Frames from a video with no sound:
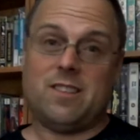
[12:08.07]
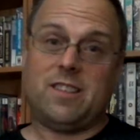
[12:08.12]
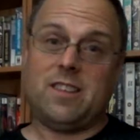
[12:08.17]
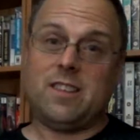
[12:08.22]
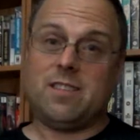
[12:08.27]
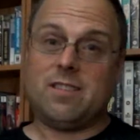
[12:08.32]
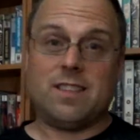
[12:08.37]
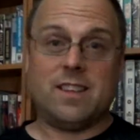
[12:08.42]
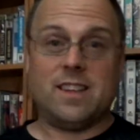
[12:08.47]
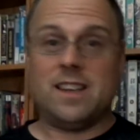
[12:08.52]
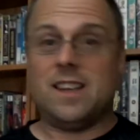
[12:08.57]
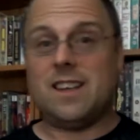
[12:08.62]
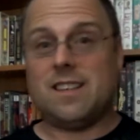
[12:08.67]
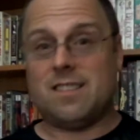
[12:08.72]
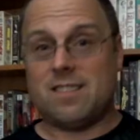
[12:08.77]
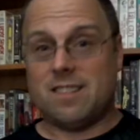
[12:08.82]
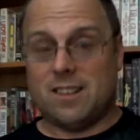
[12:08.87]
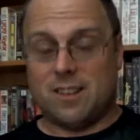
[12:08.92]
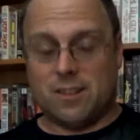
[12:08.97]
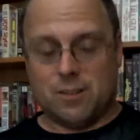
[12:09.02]

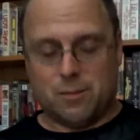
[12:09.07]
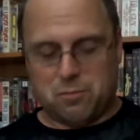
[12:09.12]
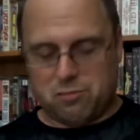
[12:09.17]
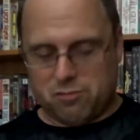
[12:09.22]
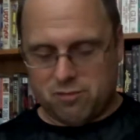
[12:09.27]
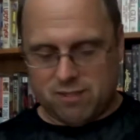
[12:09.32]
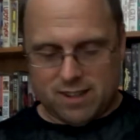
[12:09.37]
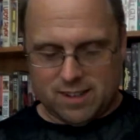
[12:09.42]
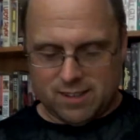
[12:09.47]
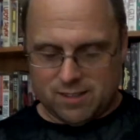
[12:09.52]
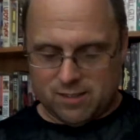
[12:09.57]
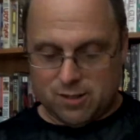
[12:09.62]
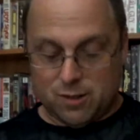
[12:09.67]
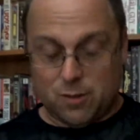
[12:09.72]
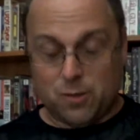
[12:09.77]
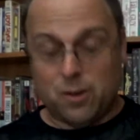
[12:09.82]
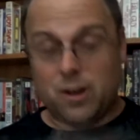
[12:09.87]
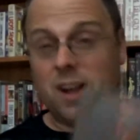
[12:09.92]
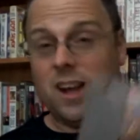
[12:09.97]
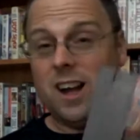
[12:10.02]
it's a good price,
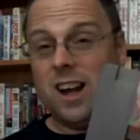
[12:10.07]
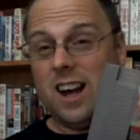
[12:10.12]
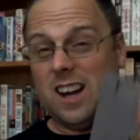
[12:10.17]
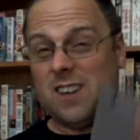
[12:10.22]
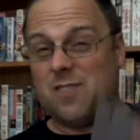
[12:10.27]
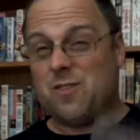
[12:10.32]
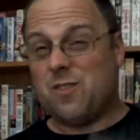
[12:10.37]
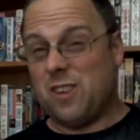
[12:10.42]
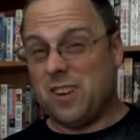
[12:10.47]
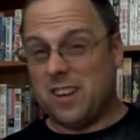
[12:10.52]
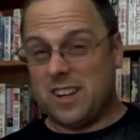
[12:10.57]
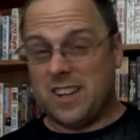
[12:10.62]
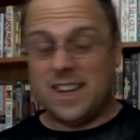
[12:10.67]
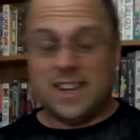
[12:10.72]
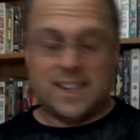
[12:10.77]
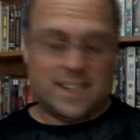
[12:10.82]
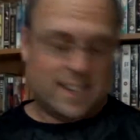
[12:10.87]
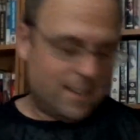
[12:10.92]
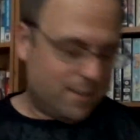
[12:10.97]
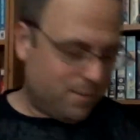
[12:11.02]
so I thought I'd
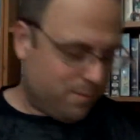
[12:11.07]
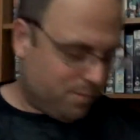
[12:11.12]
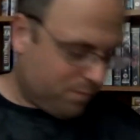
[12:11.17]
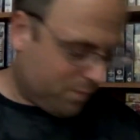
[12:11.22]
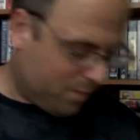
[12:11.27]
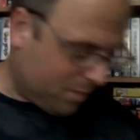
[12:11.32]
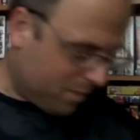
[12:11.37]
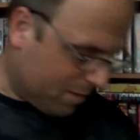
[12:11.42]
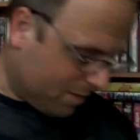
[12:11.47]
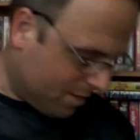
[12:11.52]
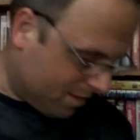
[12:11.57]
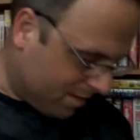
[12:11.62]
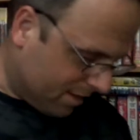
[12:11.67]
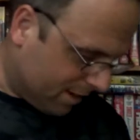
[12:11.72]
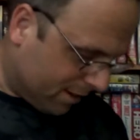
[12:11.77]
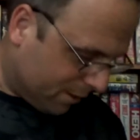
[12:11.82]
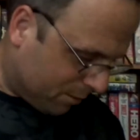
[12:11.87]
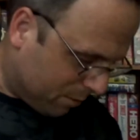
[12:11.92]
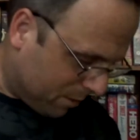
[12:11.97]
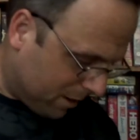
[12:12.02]
get it.
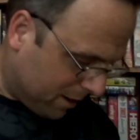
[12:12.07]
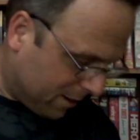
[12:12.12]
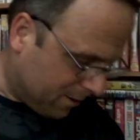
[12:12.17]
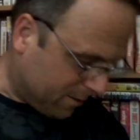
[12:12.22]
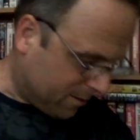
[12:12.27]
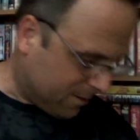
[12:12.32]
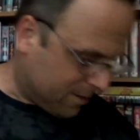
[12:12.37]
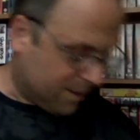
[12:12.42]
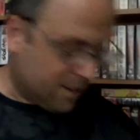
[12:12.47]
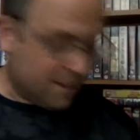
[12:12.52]
£6.